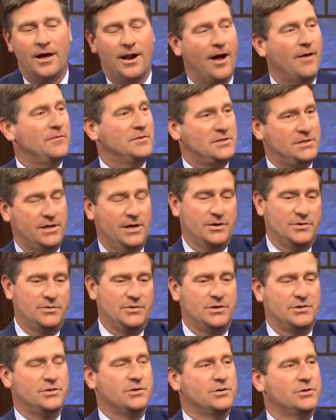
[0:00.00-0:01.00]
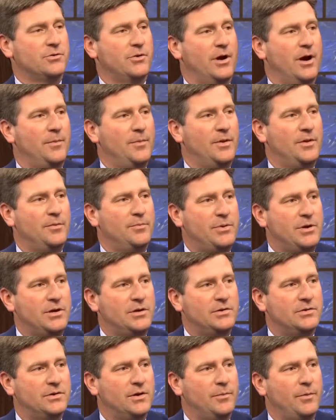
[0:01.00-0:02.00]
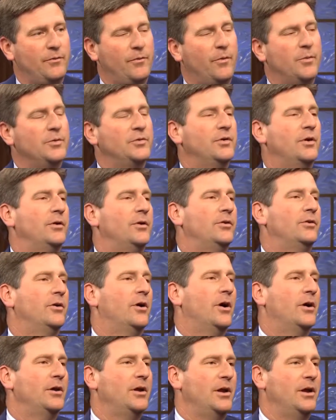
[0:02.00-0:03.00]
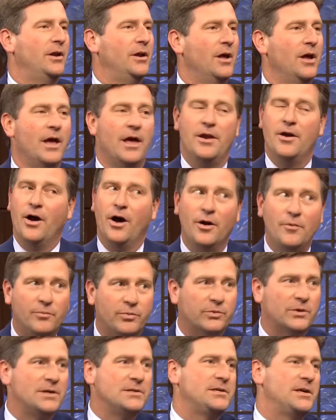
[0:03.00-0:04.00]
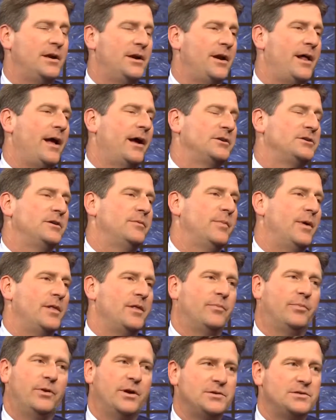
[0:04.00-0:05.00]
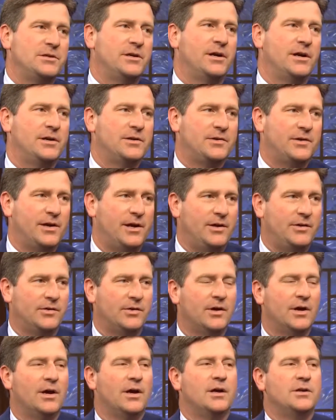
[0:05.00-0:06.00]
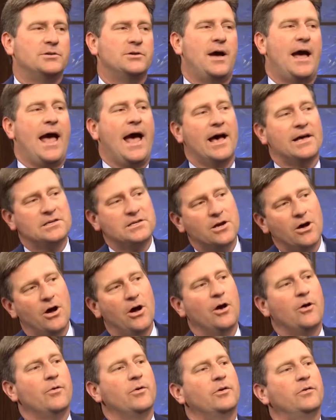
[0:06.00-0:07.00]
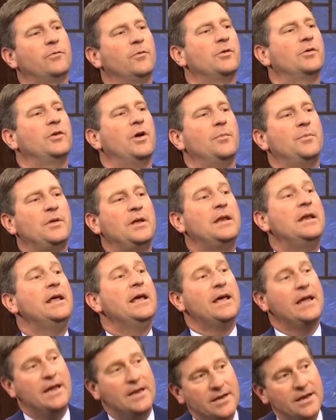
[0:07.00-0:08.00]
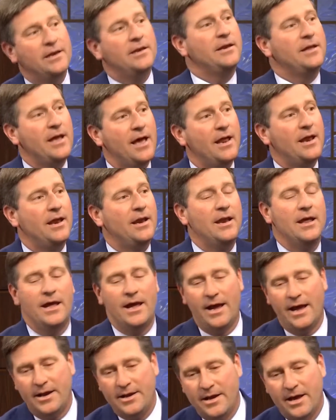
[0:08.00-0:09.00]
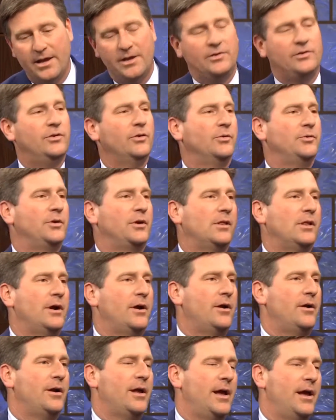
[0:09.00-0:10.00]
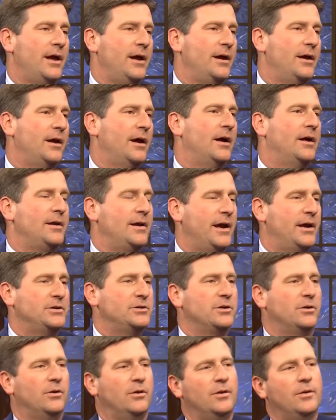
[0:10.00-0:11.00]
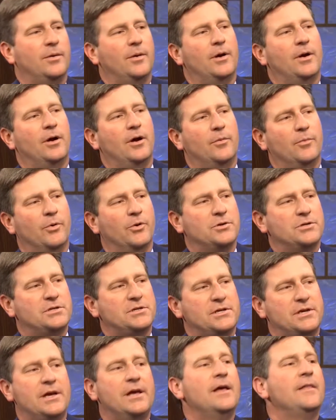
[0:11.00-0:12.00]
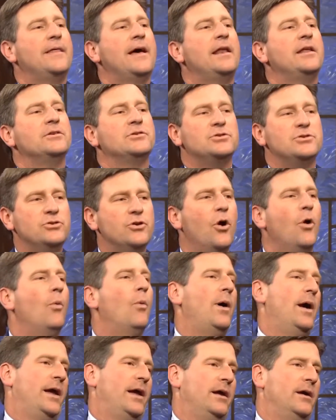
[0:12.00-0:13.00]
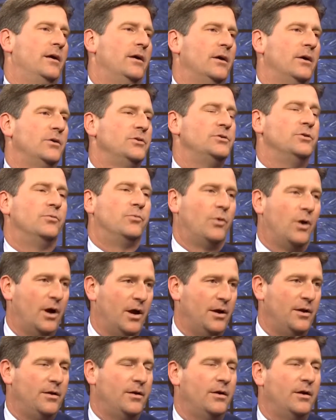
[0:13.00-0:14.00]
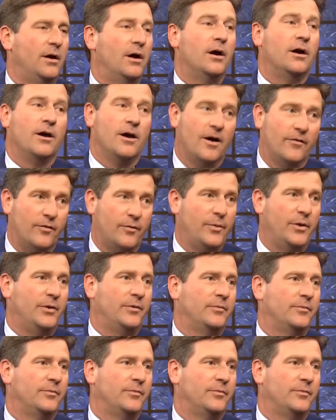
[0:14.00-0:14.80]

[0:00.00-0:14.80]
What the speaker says: and obviously, as just described in the piece before we started talking, an unprecedented action by the President of the United States to ask Congress for something. He didn't get it, and yet he still declared a national emergency. That is no way to run a government.